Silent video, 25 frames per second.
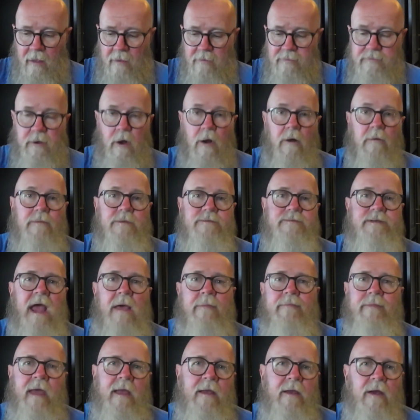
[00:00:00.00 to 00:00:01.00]
So
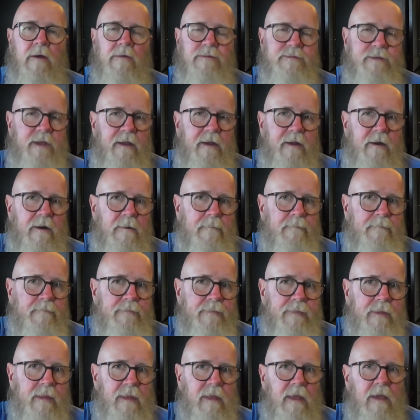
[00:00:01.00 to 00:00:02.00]
same thing goes here.
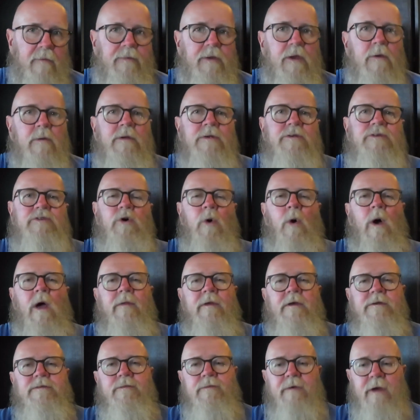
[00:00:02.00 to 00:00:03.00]
If you enjoy
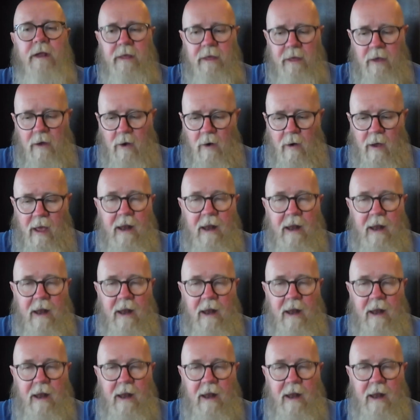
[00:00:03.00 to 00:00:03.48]
this video,